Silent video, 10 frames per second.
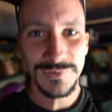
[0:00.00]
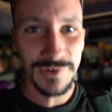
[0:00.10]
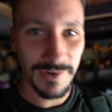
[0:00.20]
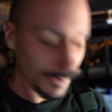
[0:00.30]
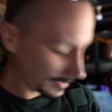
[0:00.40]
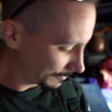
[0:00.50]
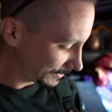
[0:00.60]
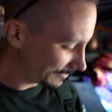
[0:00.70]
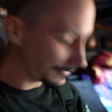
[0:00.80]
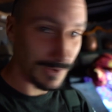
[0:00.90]
Sorry, we
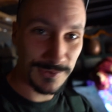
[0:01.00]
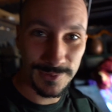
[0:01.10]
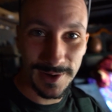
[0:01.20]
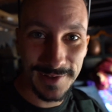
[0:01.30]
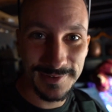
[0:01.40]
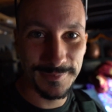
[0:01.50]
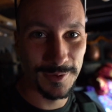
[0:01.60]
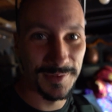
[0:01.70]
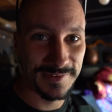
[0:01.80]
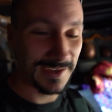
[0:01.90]
completely forgot to, uh, to
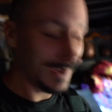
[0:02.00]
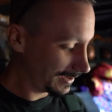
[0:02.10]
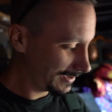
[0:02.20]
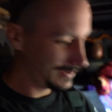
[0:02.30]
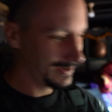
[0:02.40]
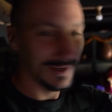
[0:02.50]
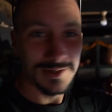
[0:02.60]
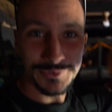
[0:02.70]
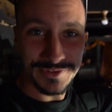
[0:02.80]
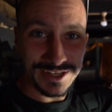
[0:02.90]
film the tea.
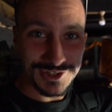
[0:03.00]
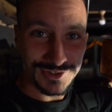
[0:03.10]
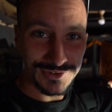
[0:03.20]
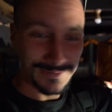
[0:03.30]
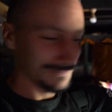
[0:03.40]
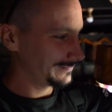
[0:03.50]
It's delicious.